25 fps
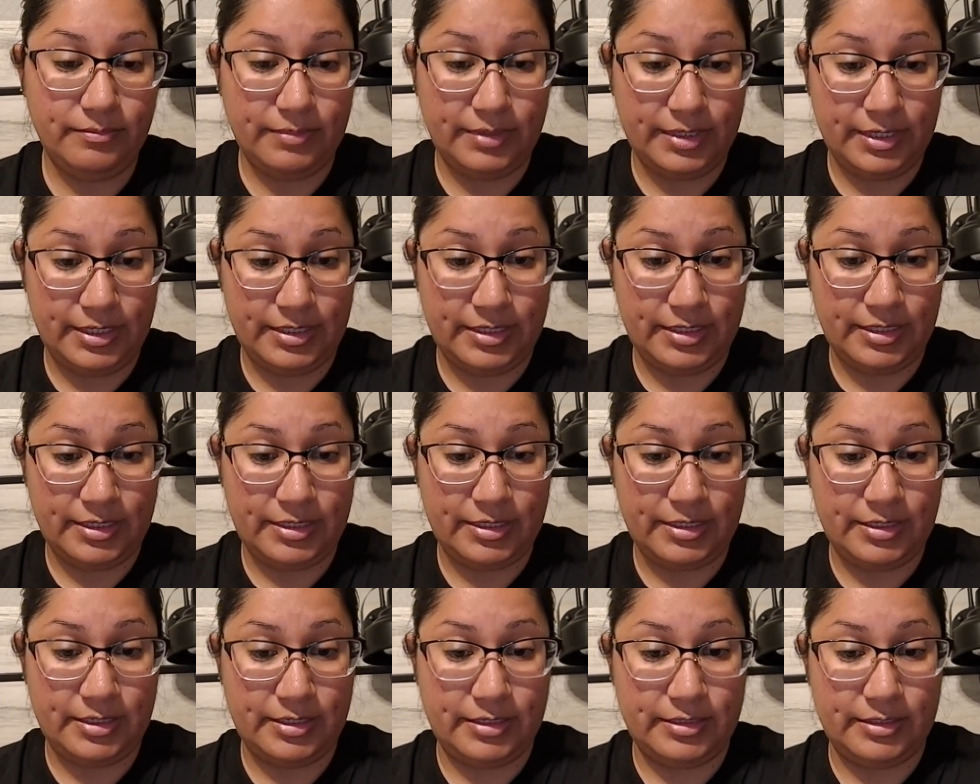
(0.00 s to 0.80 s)
And
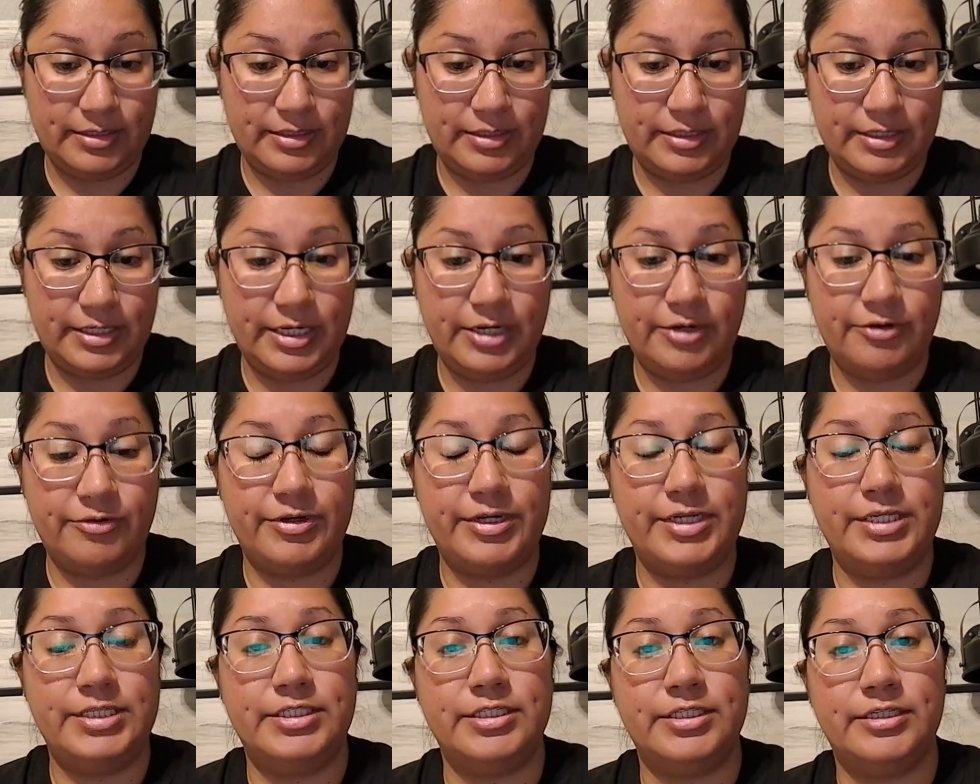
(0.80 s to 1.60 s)
then the
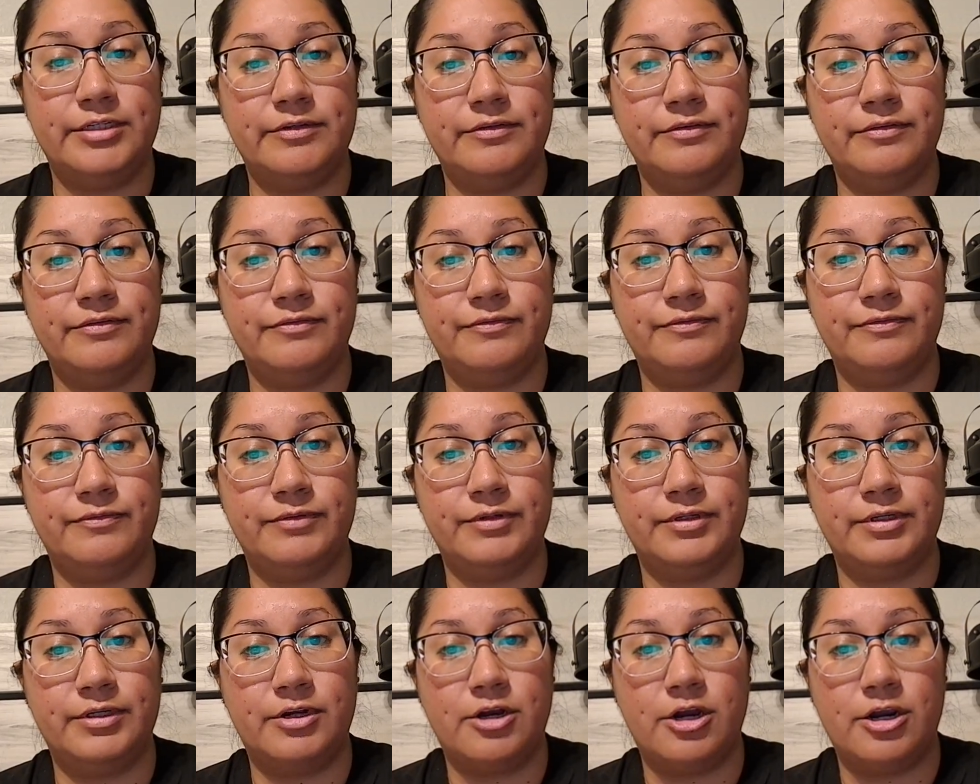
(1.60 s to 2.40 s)
decrease of
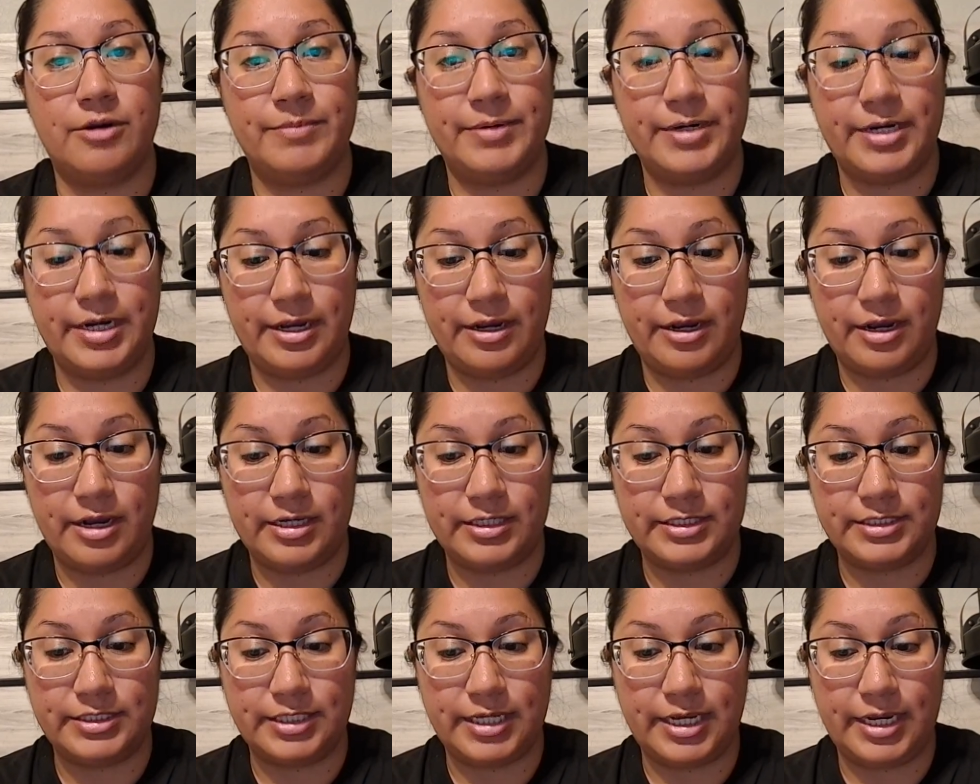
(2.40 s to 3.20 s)
carbon
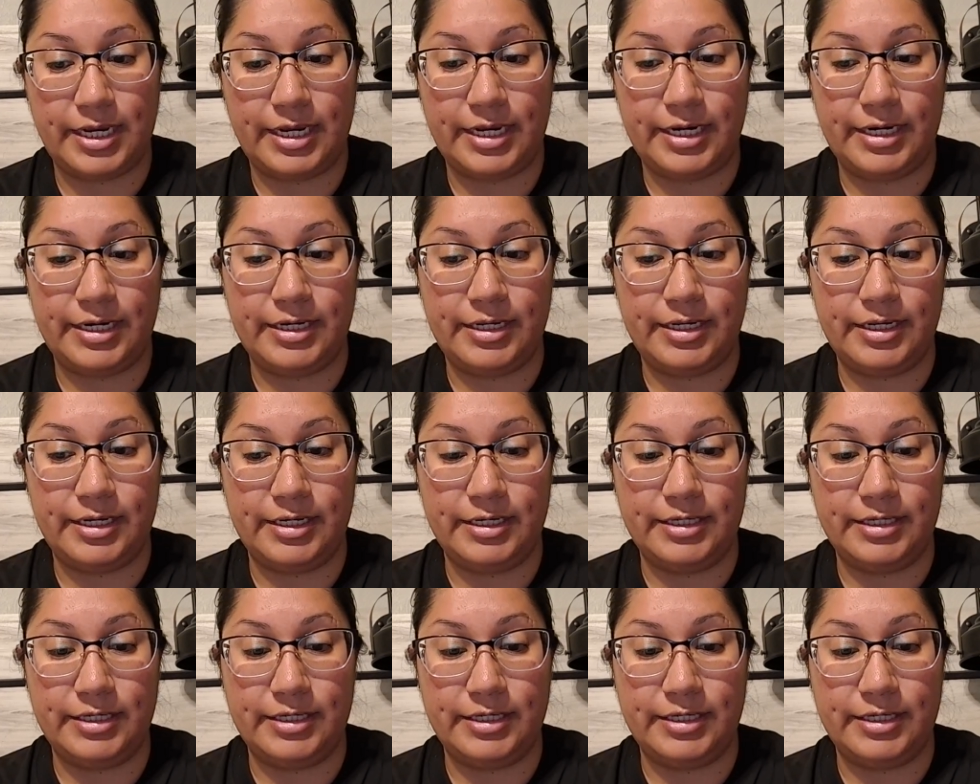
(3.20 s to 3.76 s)
dioxide